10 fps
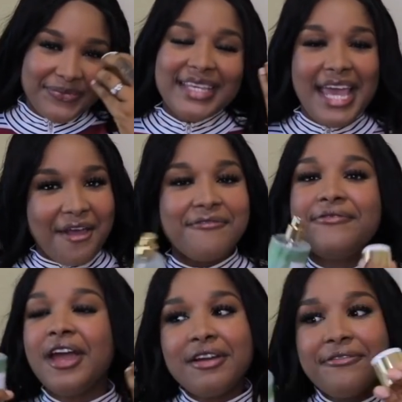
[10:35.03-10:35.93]
Yeah,
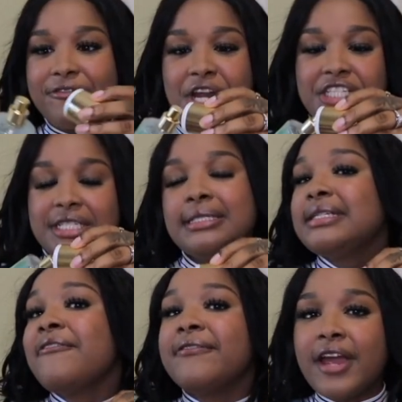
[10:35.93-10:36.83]
very fresh. This is
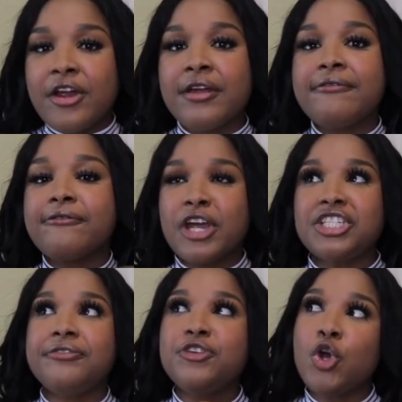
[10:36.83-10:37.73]
a very
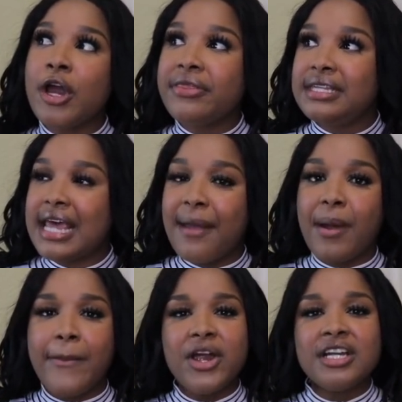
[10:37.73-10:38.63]
fresh. If you're the type
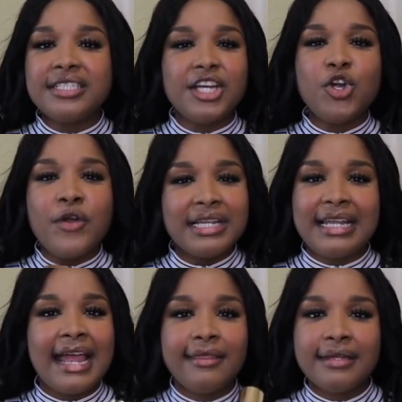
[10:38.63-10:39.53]
of person, you don't really
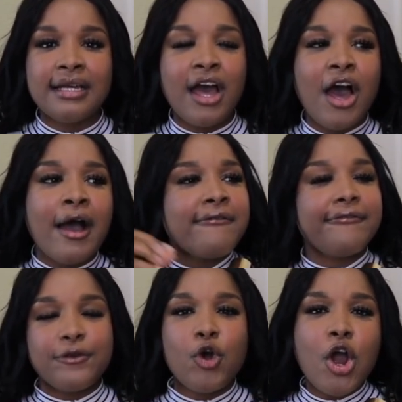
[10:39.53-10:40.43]
like the
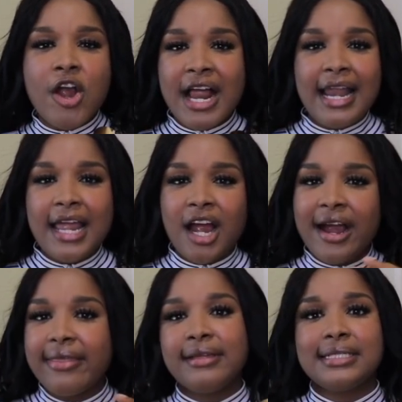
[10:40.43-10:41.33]
floral
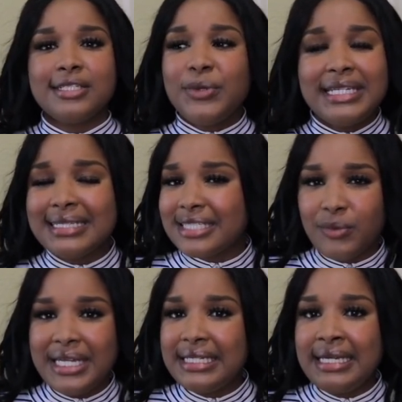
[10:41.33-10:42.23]
or the
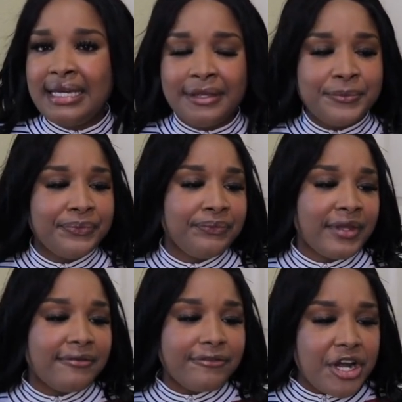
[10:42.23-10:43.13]
sweetie
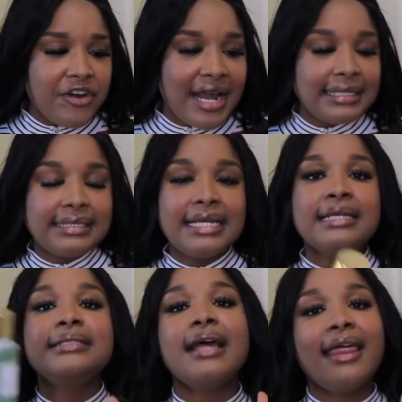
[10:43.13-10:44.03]

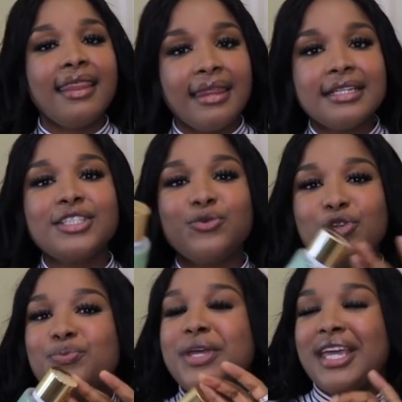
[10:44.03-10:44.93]
fragrances, this
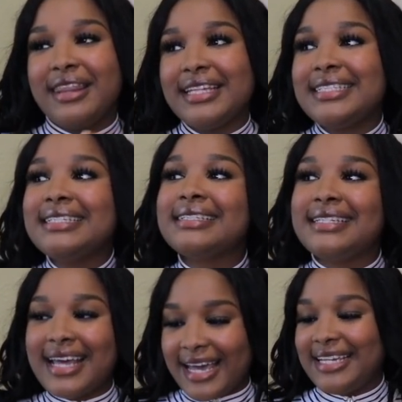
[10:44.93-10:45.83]
is
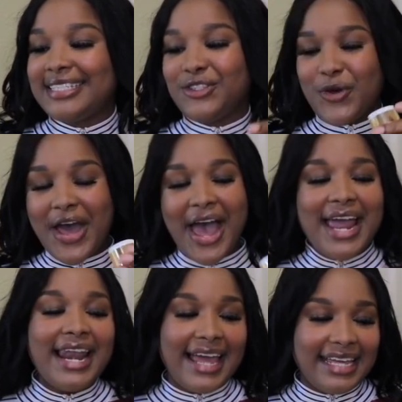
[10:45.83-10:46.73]
nice. So
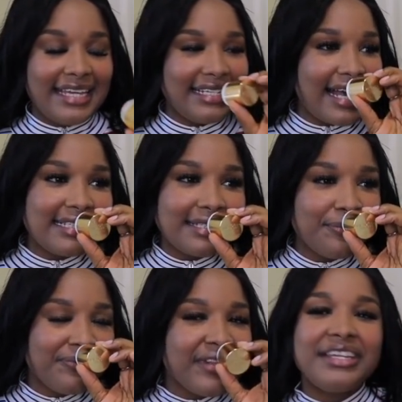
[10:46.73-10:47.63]
I like it because
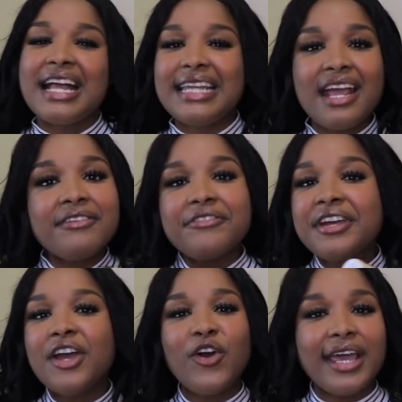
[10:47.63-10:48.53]
not
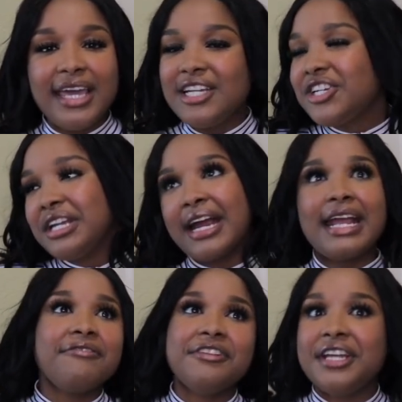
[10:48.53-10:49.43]
every occasion or
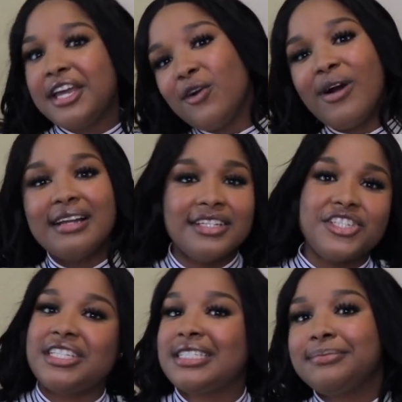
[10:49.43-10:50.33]
every day you want to
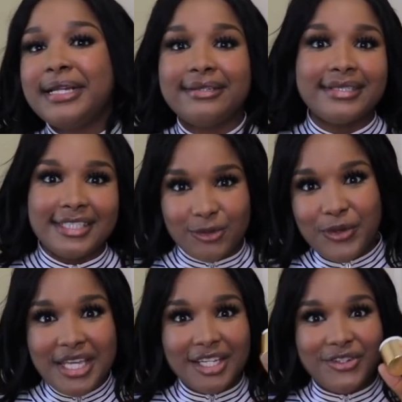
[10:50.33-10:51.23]
just smell
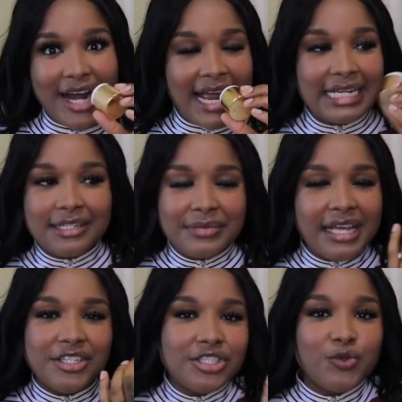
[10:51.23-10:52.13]
sweet, right? Sometimes
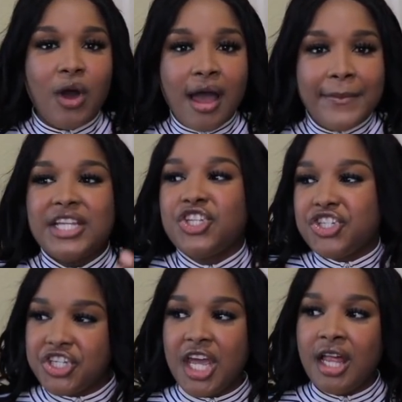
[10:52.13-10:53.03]
you just want to be
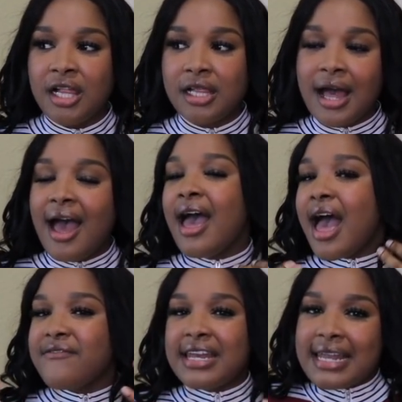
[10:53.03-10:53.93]
chill,
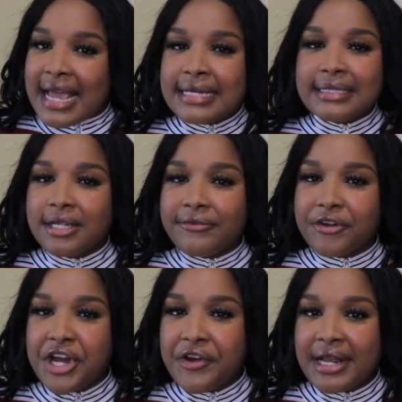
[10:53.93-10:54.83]
have a nice little
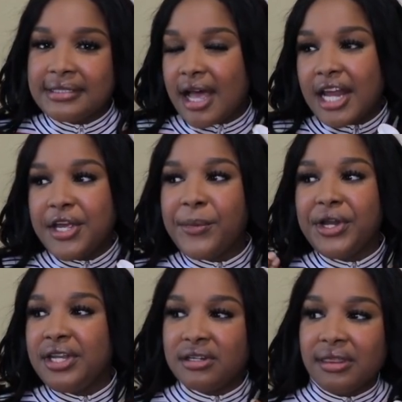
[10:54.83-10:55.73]
fragrance on you,
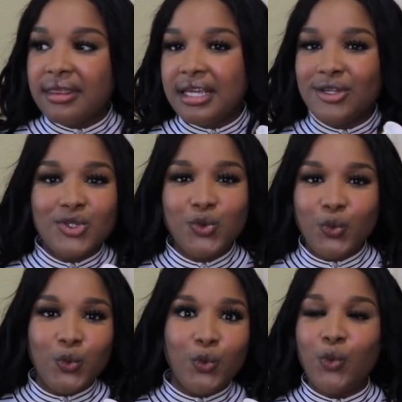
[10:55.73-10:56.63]
but nothing
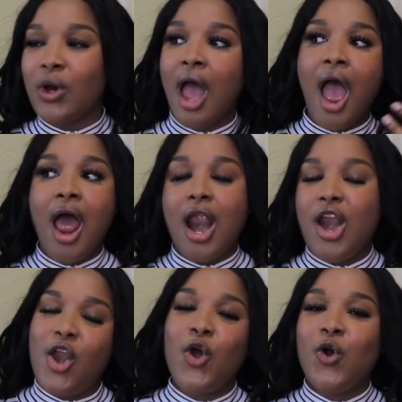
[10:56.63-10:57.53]
too
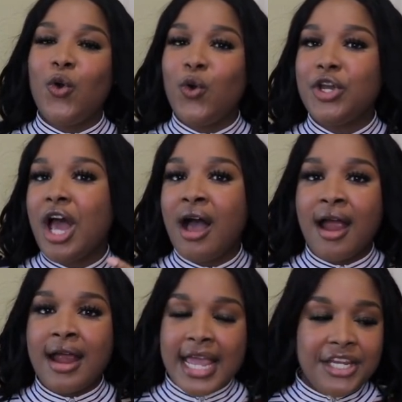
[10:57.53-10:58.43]
loud
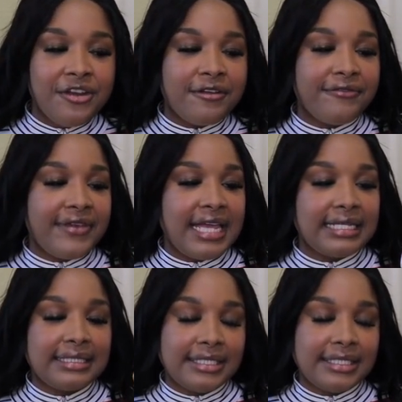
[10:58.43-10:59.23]
or in your face.